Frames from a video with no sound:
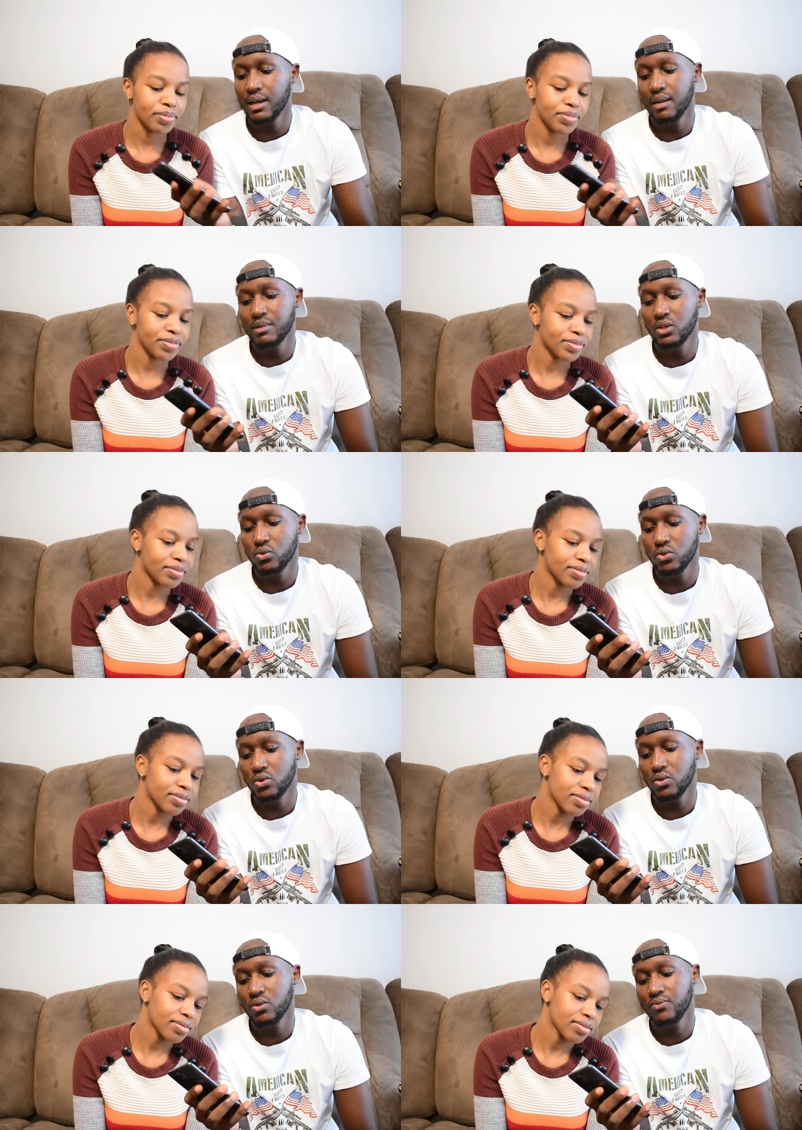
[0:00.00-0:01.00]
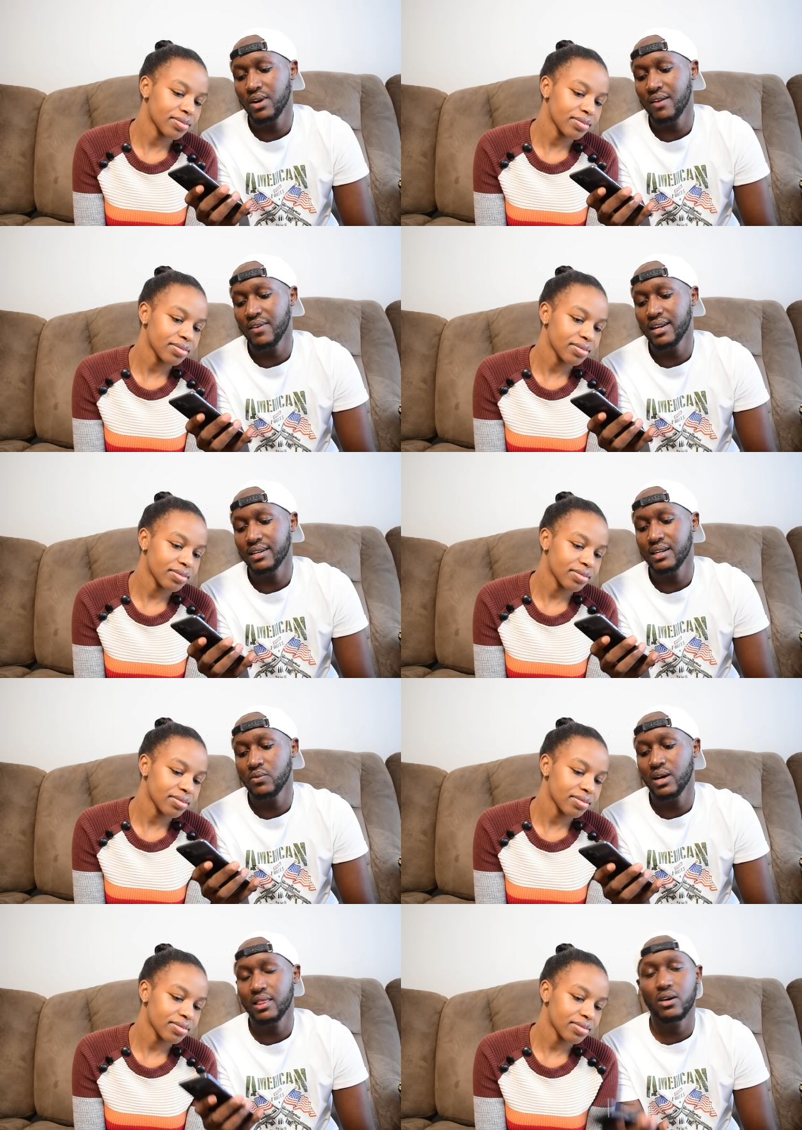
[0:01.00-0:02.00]
Speaker 1: labda tu so five hundred,
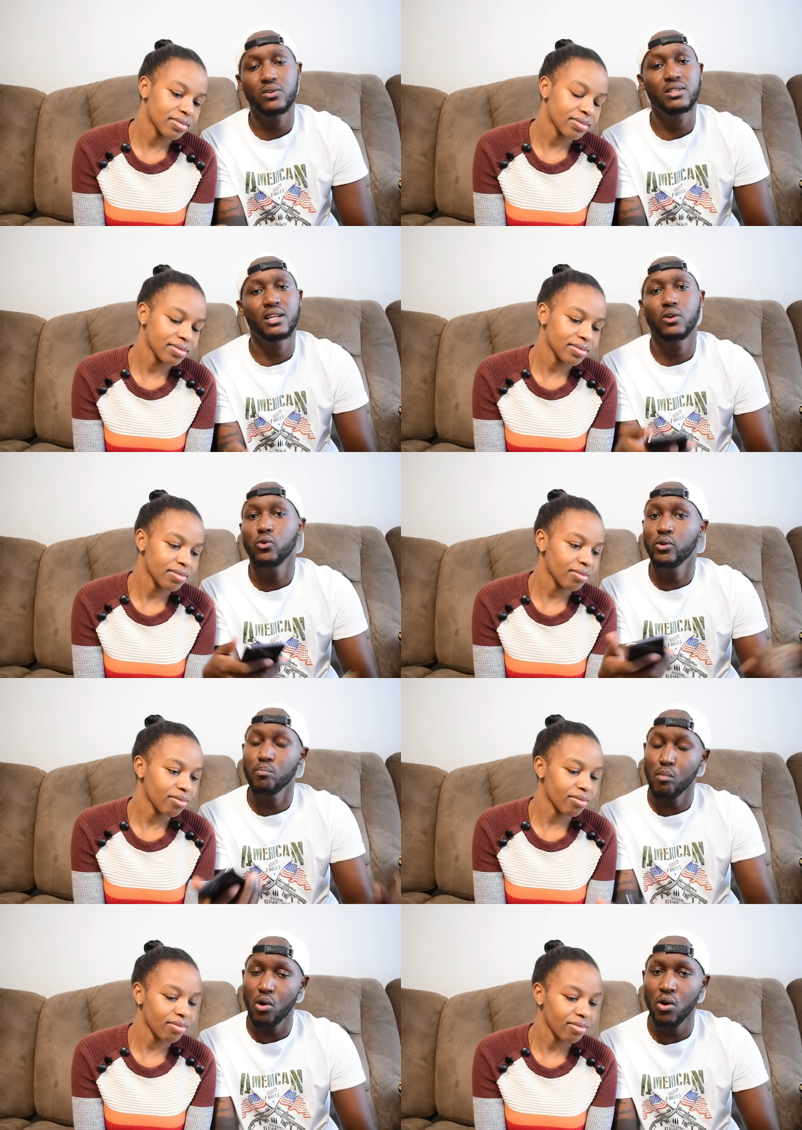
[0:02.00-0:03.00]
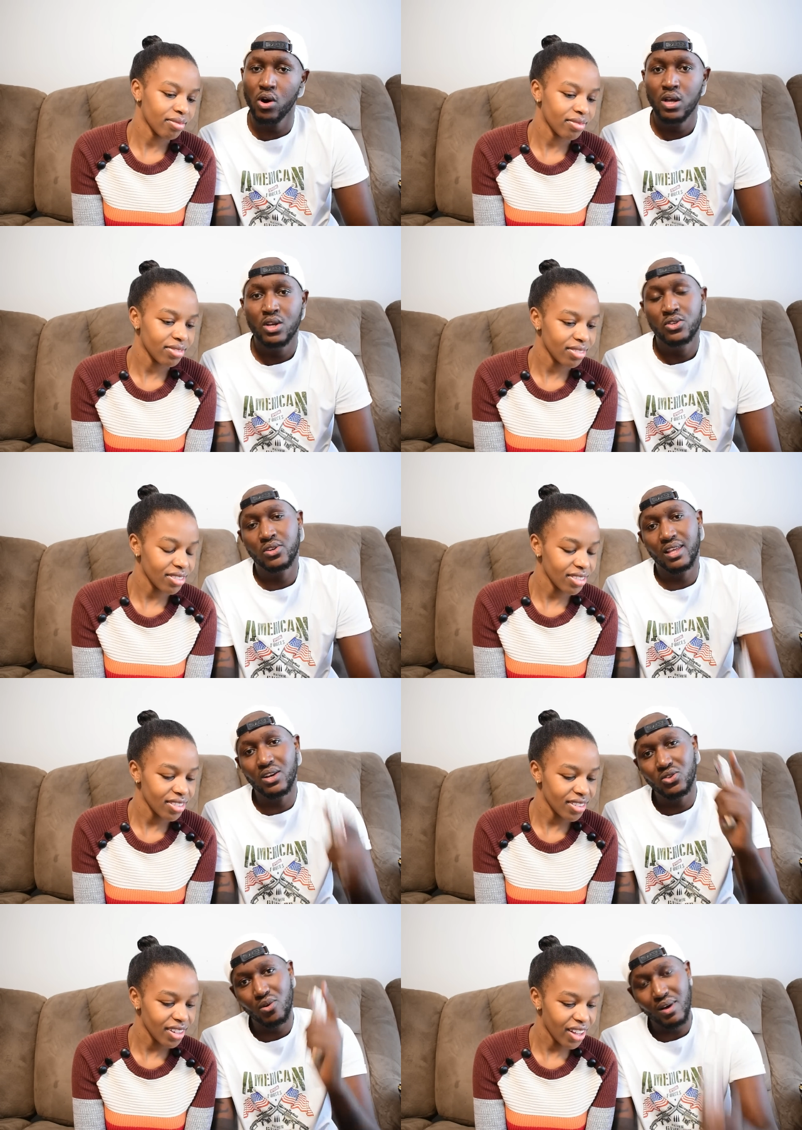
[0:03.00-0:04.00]
one thousand or more. So thank you
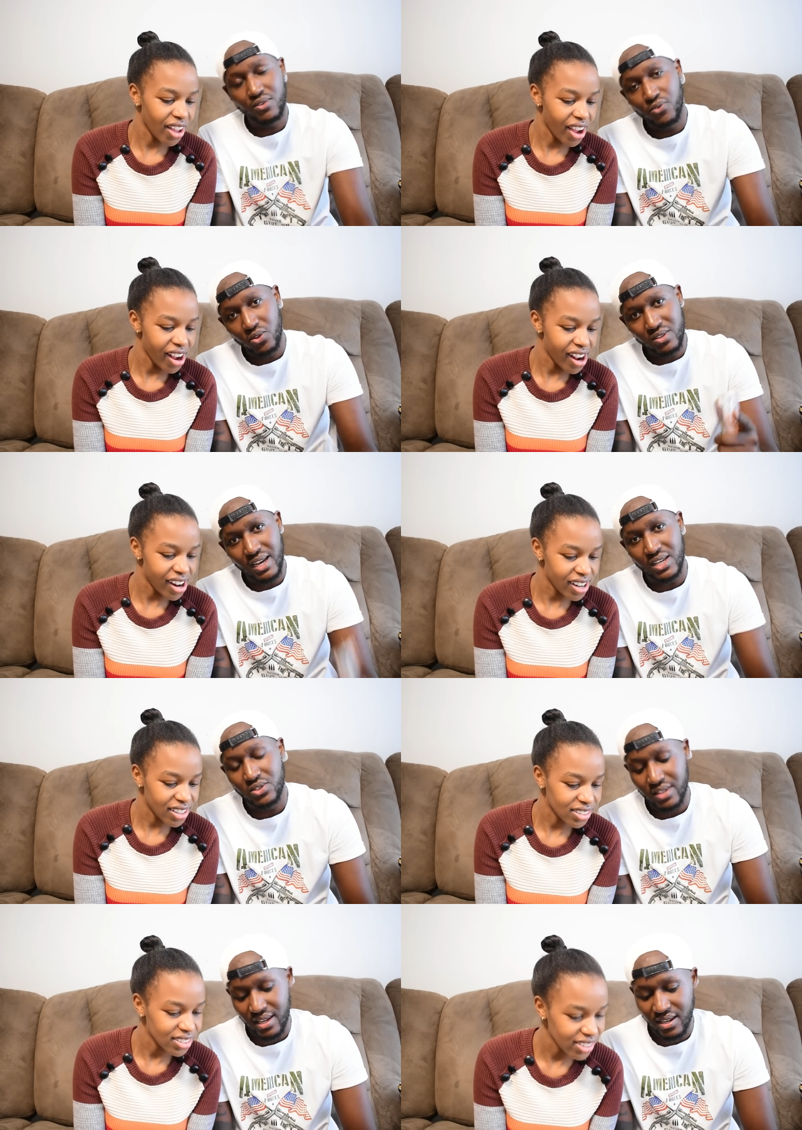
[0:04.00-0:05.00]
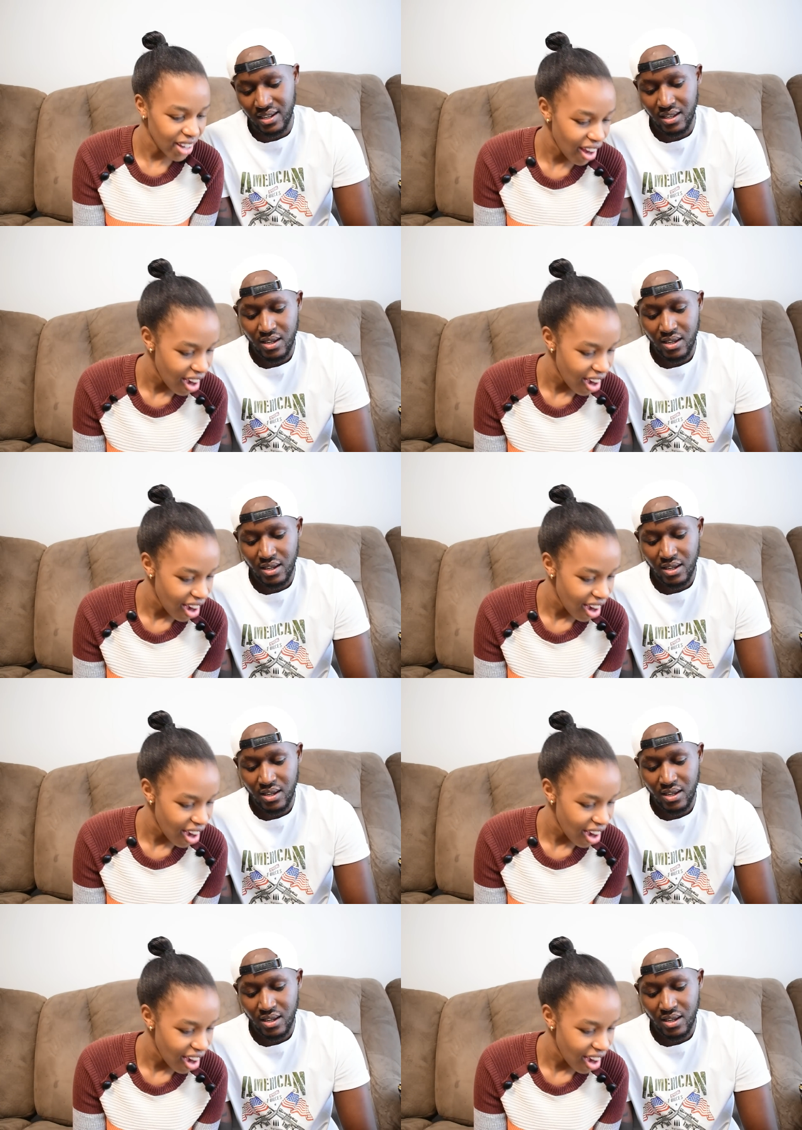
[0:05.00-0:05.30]
so much for those guys sending.